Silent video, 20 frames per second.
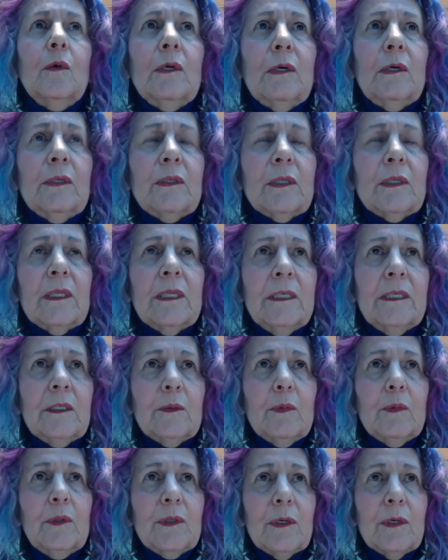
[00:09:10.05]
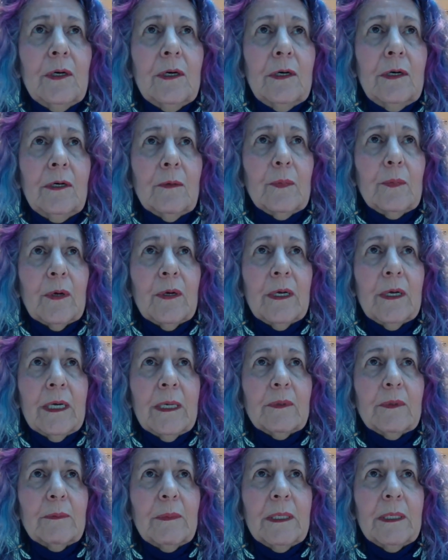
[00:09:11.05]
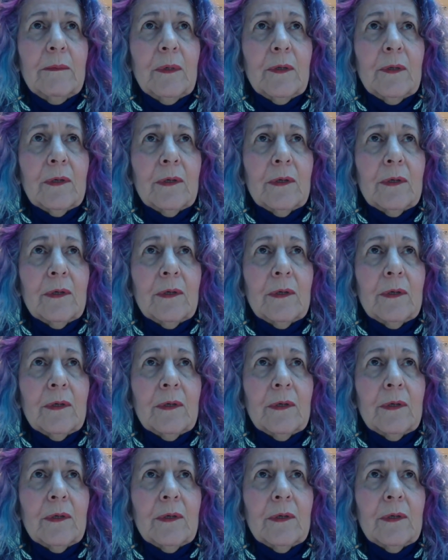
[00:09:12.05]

this was all perhaps my